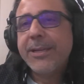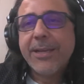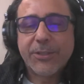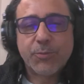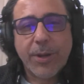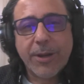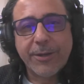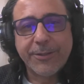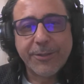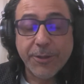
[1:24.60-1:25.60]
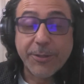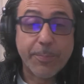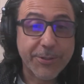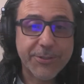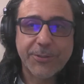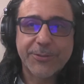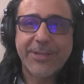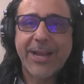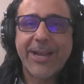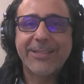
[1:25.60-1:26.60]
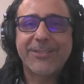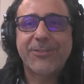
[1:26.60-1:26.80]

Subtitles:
as well on the personal side.